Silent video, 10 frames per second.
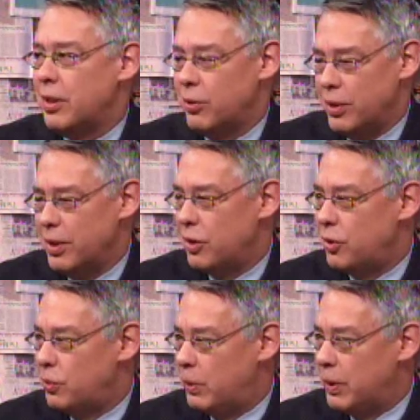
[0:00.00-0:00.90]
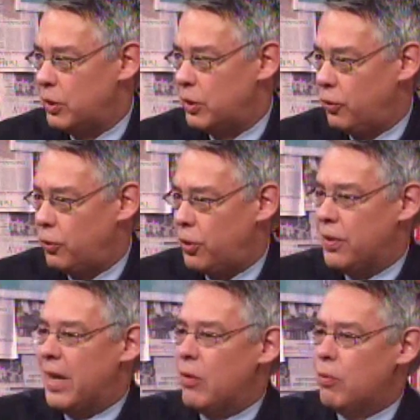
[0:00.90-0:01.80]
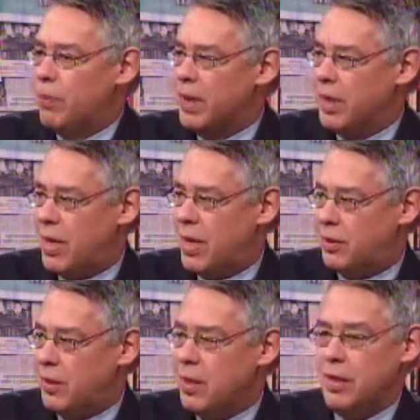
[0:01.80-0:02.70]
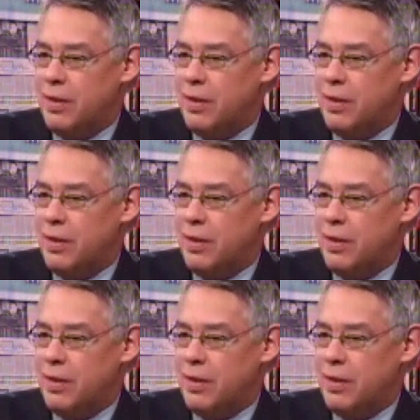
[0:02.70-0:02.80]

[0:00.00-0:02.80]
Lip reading: including the 2 police who thought they were being attacked.